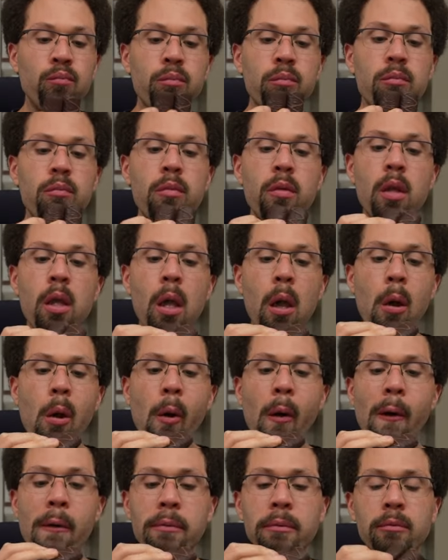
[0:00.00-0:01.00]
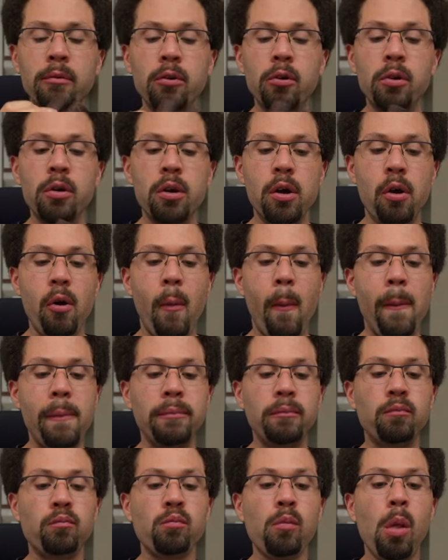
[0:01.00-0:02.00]
But luckily, the camera's facing
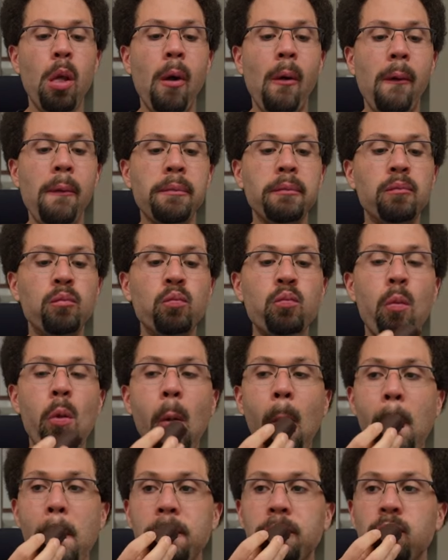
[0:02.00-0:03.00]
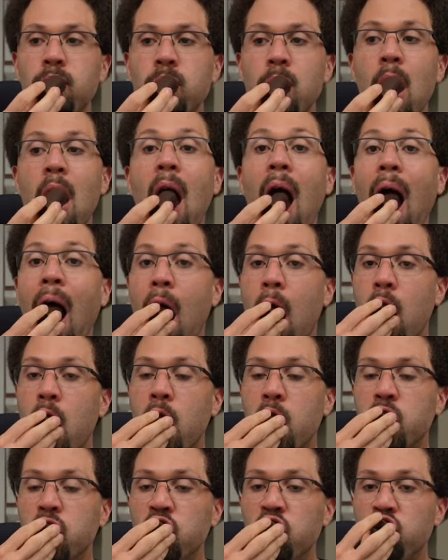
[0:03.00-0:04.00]
my freezer, so everything's good to
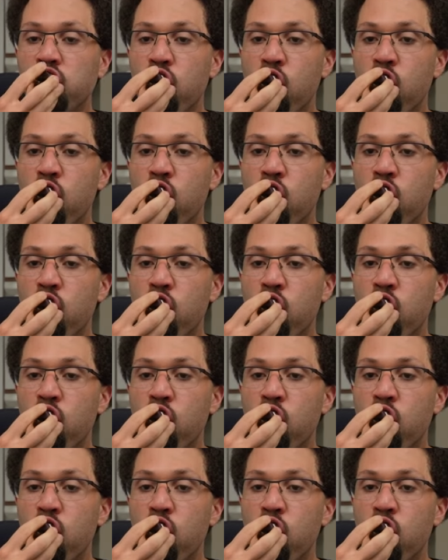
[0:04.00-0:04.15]
go.